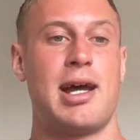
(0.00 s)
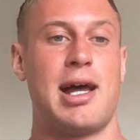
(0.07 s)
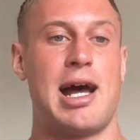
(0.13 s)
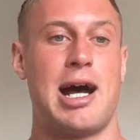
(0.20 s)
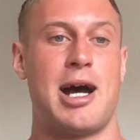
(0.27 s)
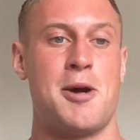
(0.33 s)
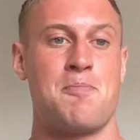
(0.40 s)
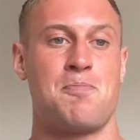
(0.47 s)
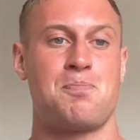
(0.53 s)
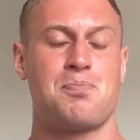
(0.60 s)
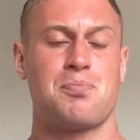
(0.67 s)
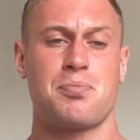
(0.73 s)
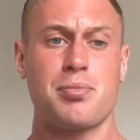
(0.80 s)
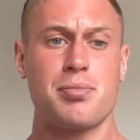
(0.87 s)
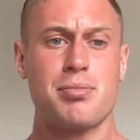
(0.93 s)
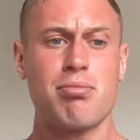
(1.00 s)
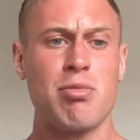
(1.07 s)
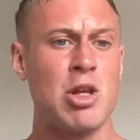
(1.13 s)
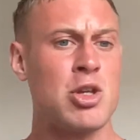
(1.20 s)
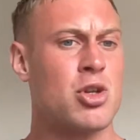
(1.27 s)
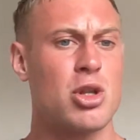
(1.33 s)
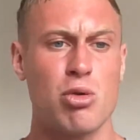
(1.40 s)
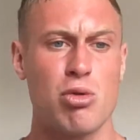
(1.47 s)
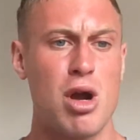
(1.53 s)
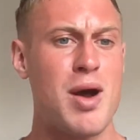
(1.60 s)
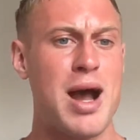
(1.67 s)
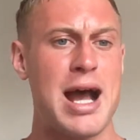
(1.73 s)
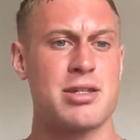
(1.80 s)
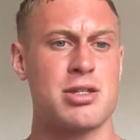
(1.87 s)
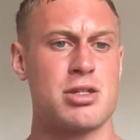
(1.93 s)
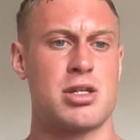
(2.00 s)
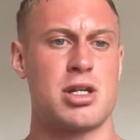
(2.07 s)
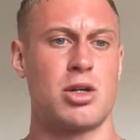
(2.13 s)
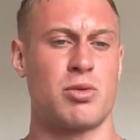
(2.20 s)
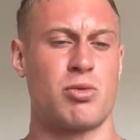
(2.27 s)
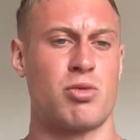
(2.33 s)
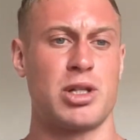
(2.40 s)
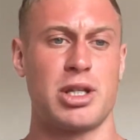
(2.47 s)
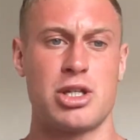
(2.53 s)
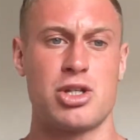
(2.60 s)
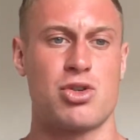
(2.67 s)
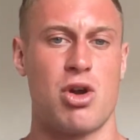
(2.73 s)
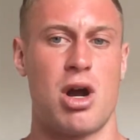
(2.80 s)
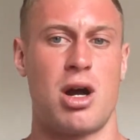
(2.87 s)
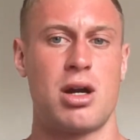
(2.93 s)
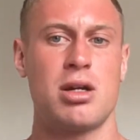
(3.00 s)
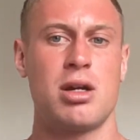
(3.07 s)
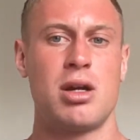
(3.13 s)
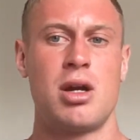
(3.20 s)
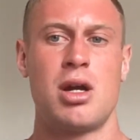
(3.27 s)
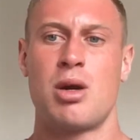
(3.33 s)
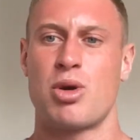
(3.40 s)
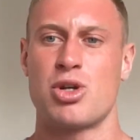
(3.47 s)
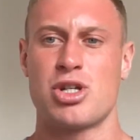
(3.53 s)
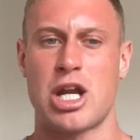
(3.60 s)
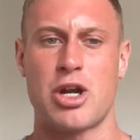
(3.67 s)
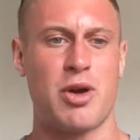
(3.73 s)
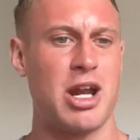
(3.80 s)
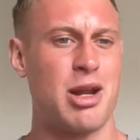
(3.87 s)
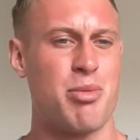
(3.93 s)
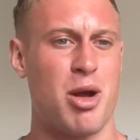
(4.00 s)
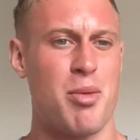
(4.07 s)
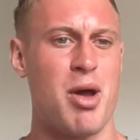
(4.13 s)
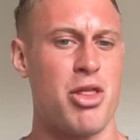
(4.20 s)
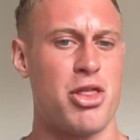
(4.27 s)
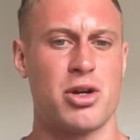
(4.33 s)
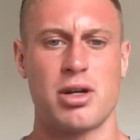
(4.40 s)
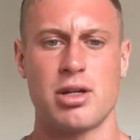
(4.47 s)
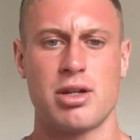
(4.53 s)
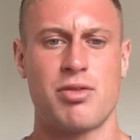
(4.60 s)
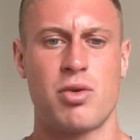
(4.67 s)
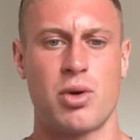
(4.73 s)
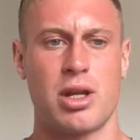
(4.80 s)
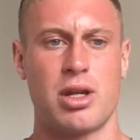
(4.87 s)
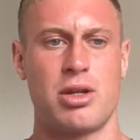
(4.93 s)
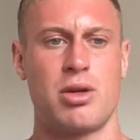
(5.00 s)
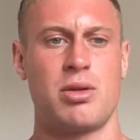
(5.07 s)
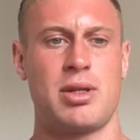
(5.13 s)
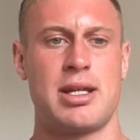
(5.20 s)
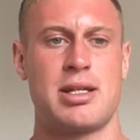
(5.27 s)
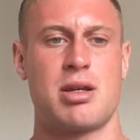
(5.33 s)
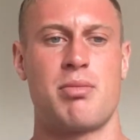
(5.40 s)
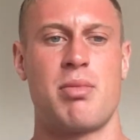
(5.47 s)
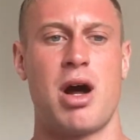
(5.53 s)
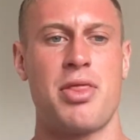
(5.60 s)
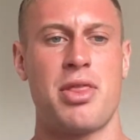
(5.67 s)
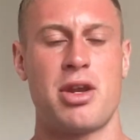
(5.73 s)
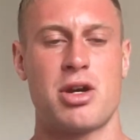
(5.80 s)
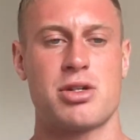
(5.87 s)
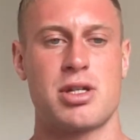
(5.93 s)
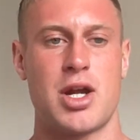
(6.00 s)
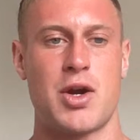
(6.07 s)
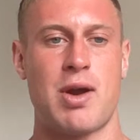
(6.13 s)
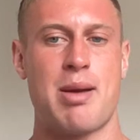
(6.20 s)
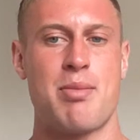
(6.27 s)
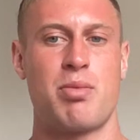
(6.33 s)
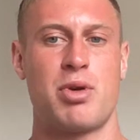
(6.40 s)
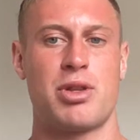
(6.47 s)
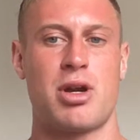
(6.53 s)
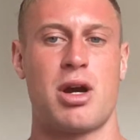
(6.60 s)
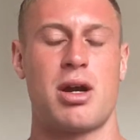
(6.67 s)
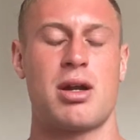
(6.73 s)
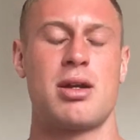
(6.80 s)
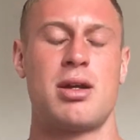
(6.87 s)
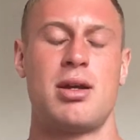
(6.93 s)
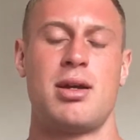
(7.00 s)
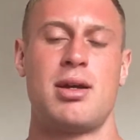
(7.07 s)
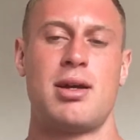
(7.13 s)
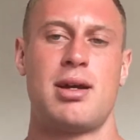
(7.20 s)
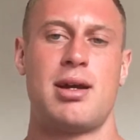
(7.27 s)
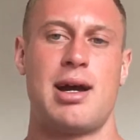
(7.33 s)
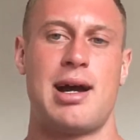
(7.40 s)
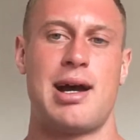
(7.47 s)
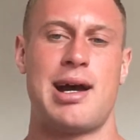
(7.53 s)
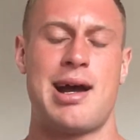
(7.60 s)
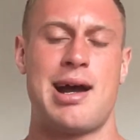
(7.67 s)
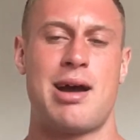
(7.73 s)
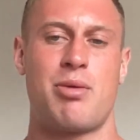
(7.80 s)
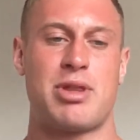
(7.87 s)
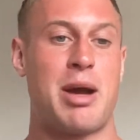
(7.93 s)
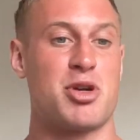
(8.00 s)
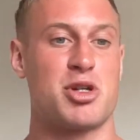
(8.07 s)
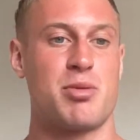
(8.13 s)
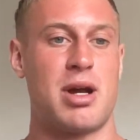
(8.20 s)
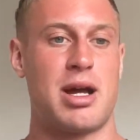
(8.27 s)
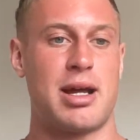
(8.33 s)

So the ROAS is still really strong. We're generating probably about 30 to 40 new leads a month in our CRM with how much